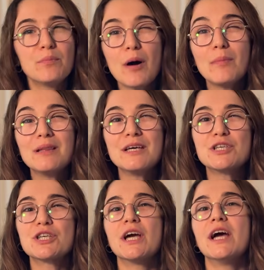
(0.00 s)

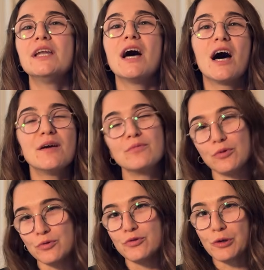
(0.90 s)
publish and I'm
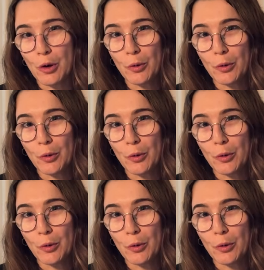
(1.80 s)
good to go.